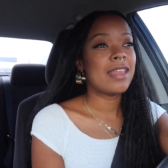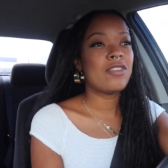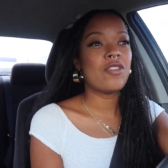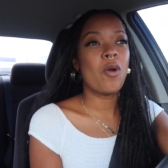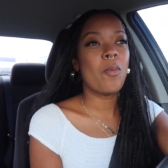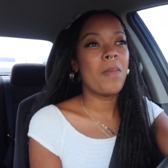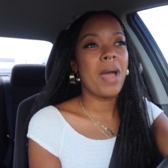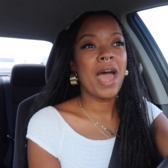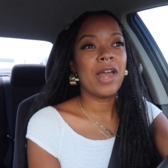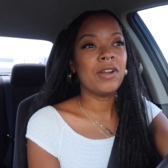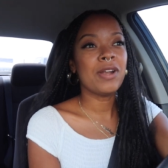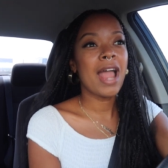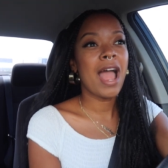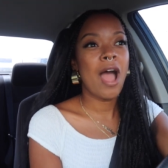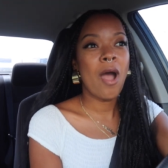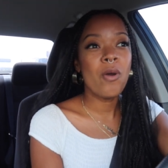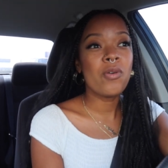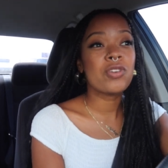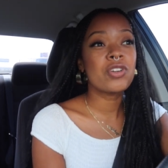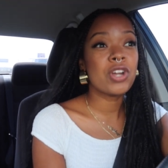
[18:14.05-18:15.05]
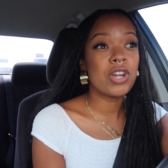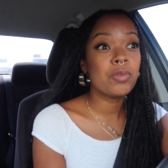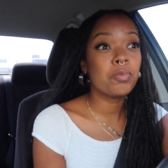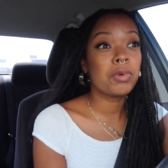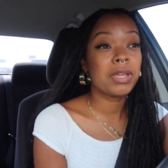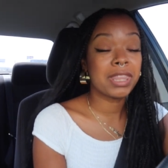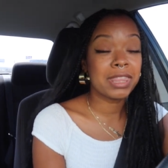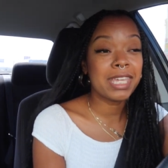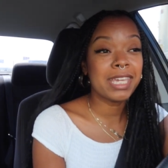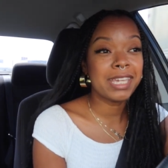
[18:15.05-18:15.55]
no matter how good
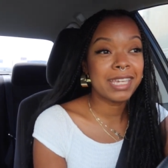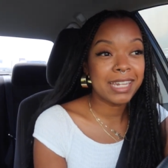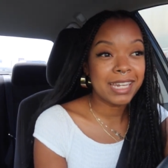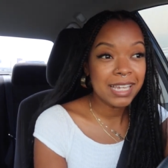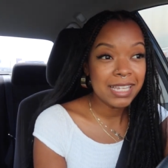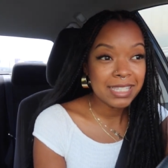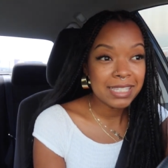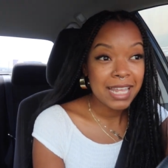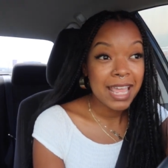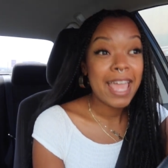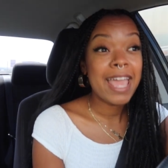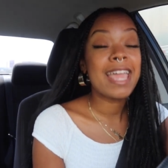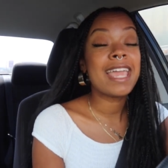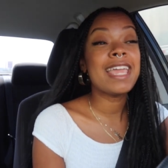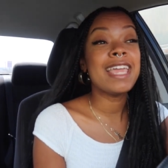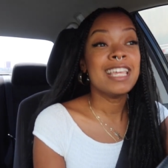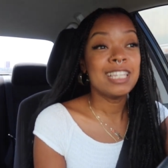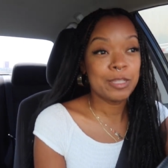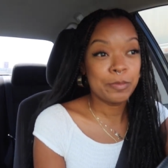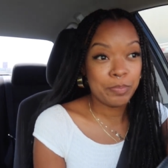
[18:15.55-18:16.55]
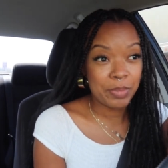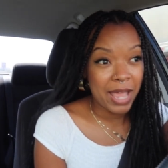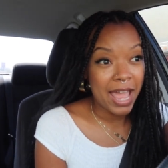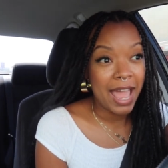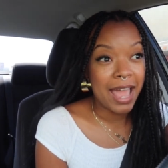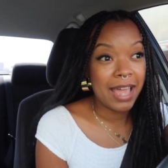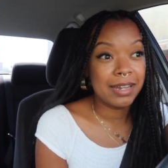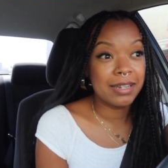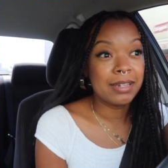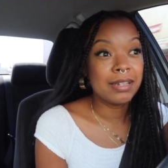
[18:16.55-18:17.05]
we think it is, it's
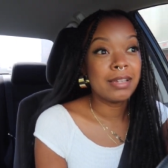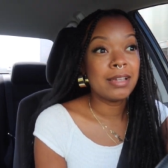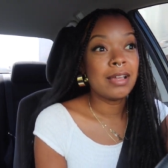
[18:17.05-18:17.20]
bad.